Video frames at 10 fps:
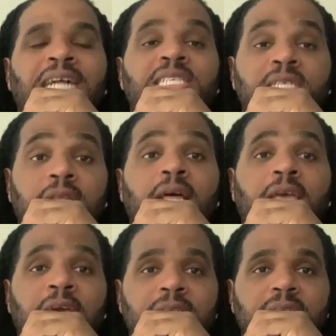That's not
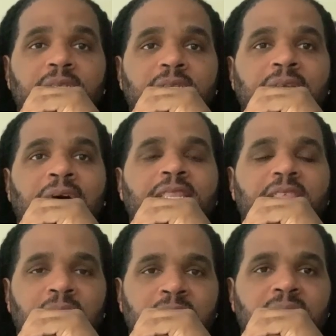a guess,
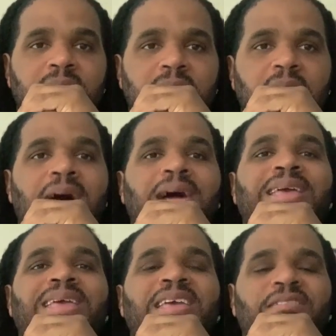that is a
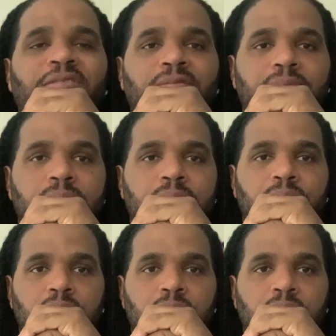given.